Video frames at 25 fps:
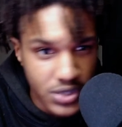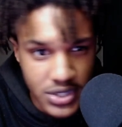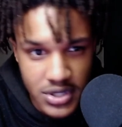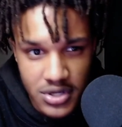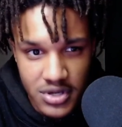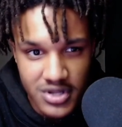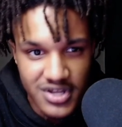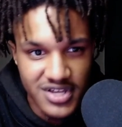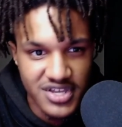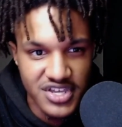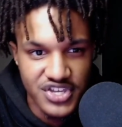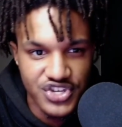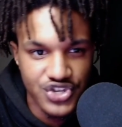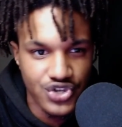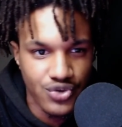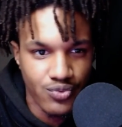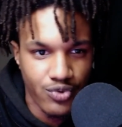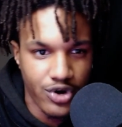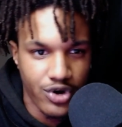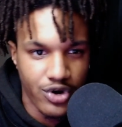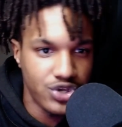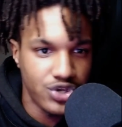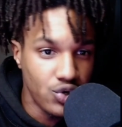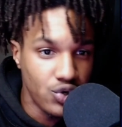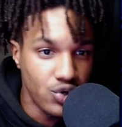good against the
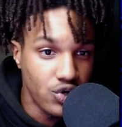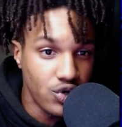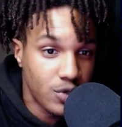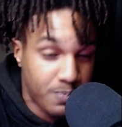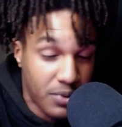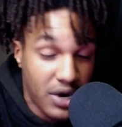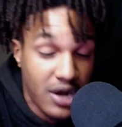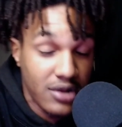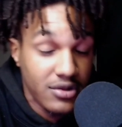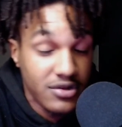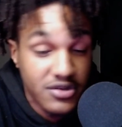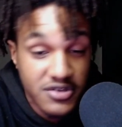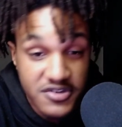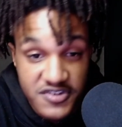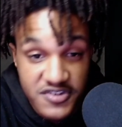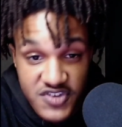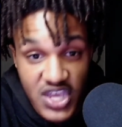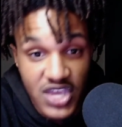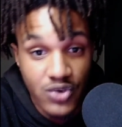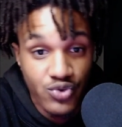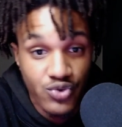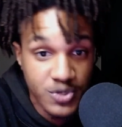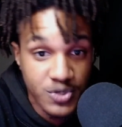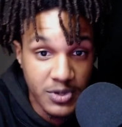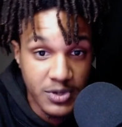run. You probably could say
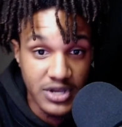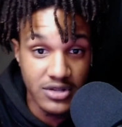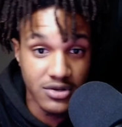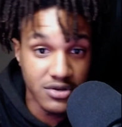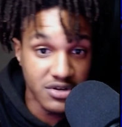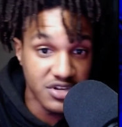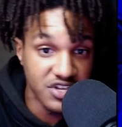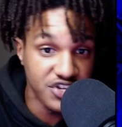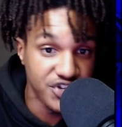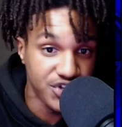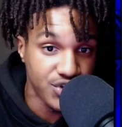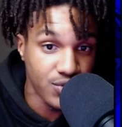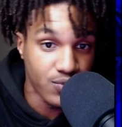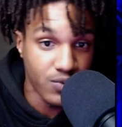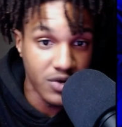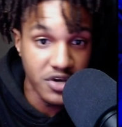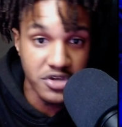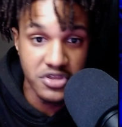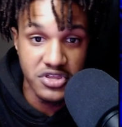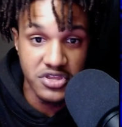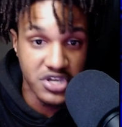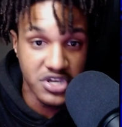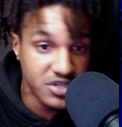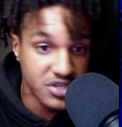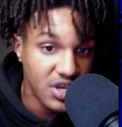he was better against the
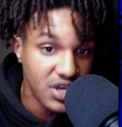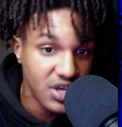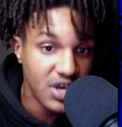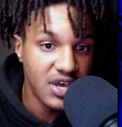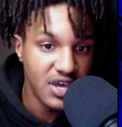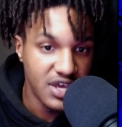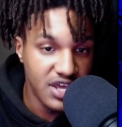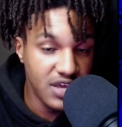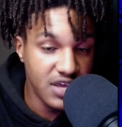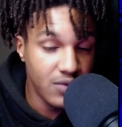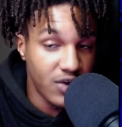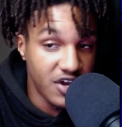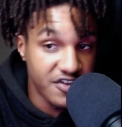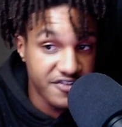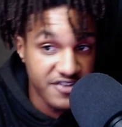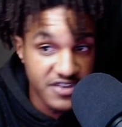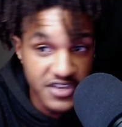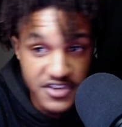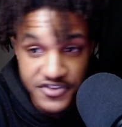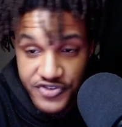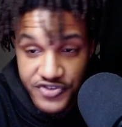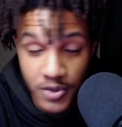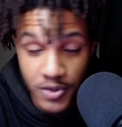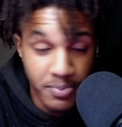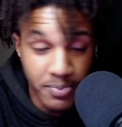run than he was
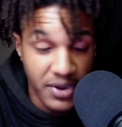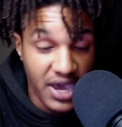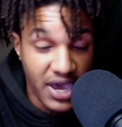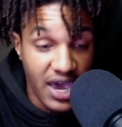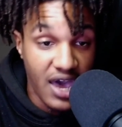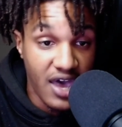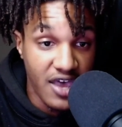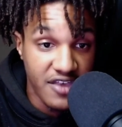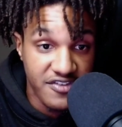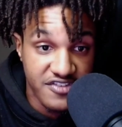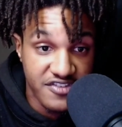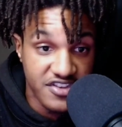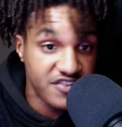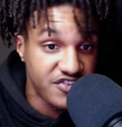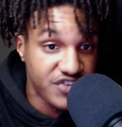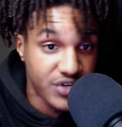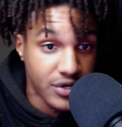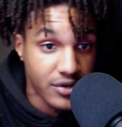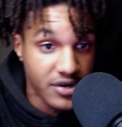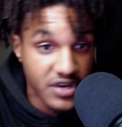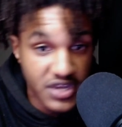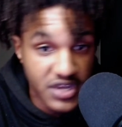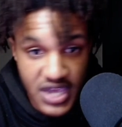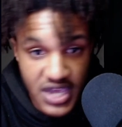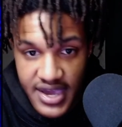against the pass in
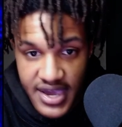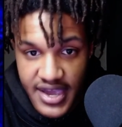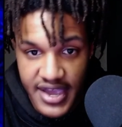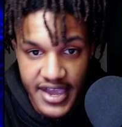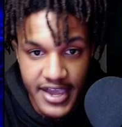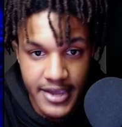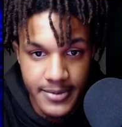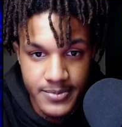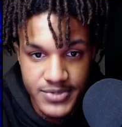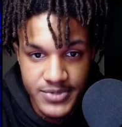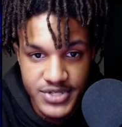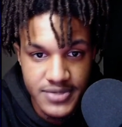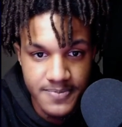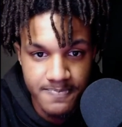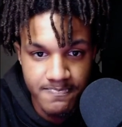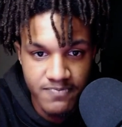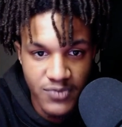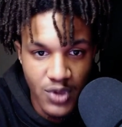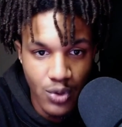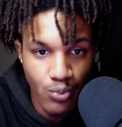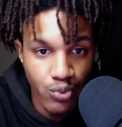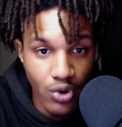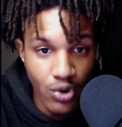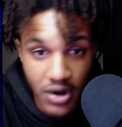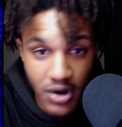certain games.
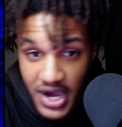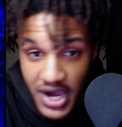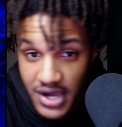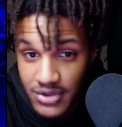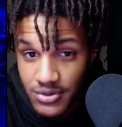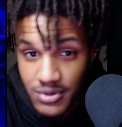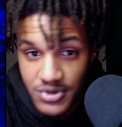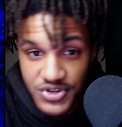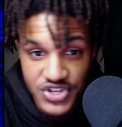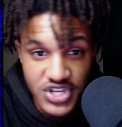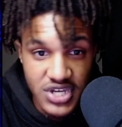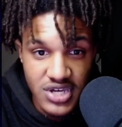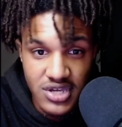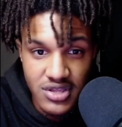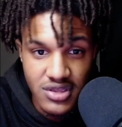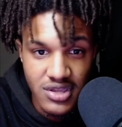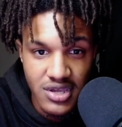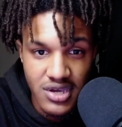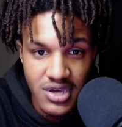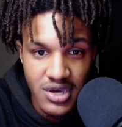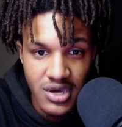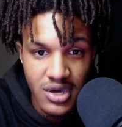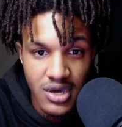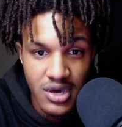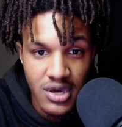Will Anderson,
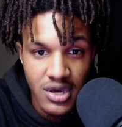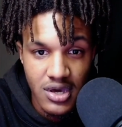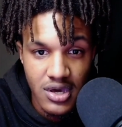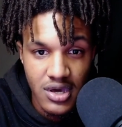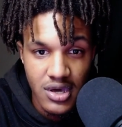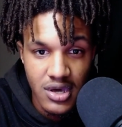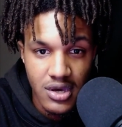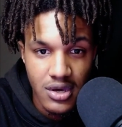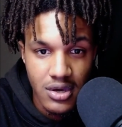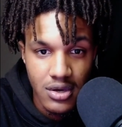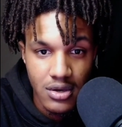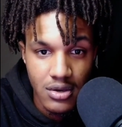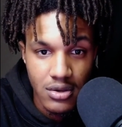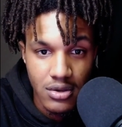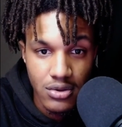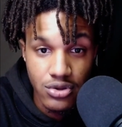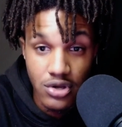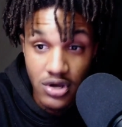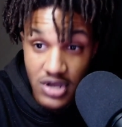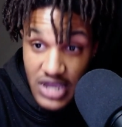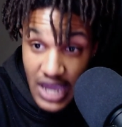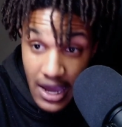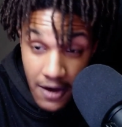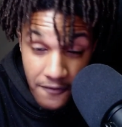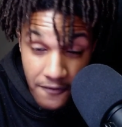
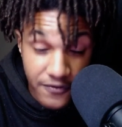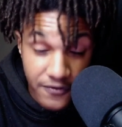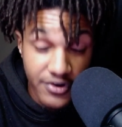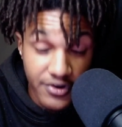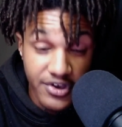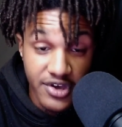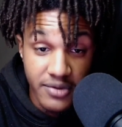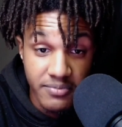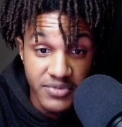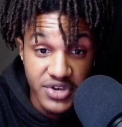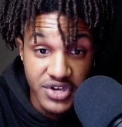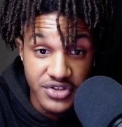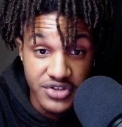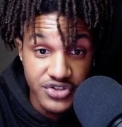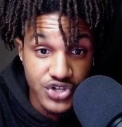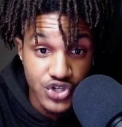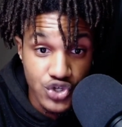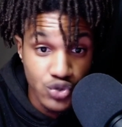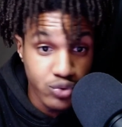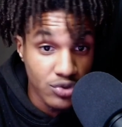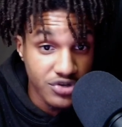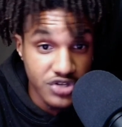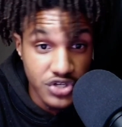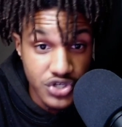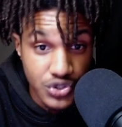look out for him in
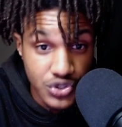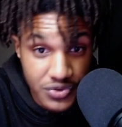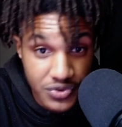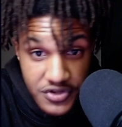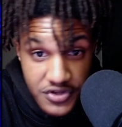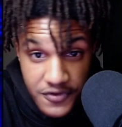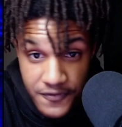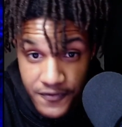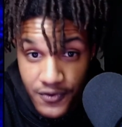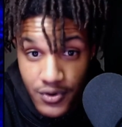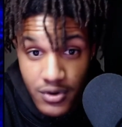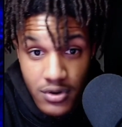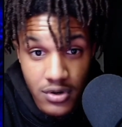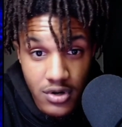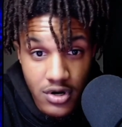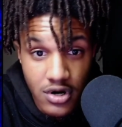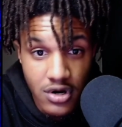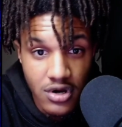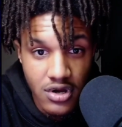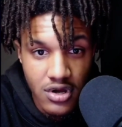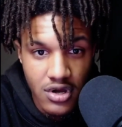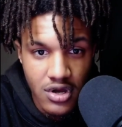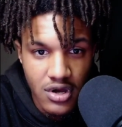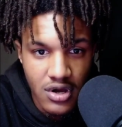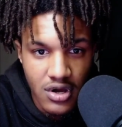
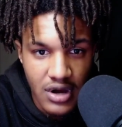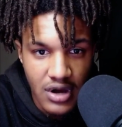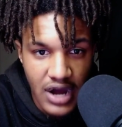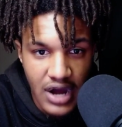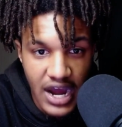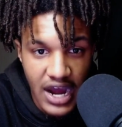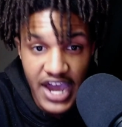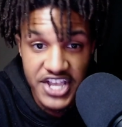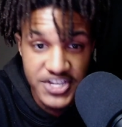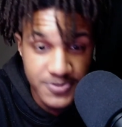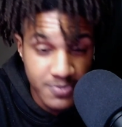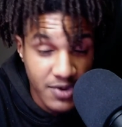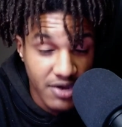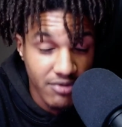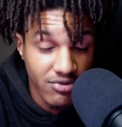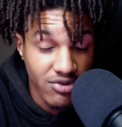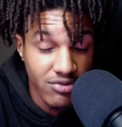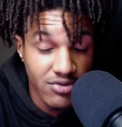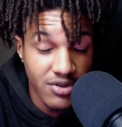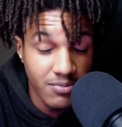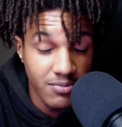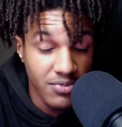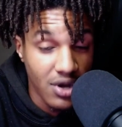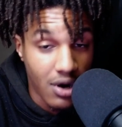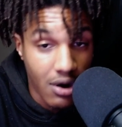2024. I expect
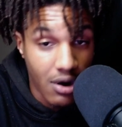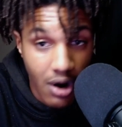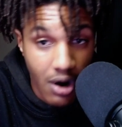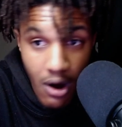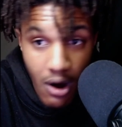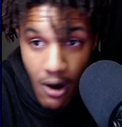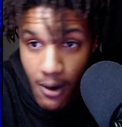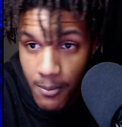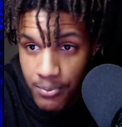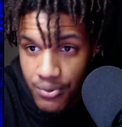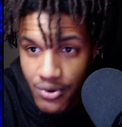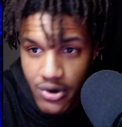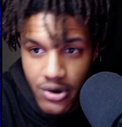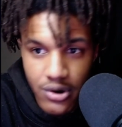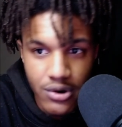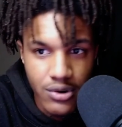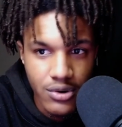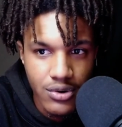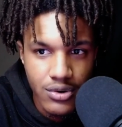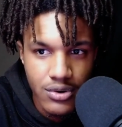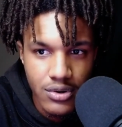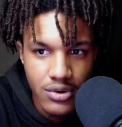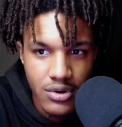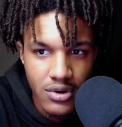him to be an all-pro.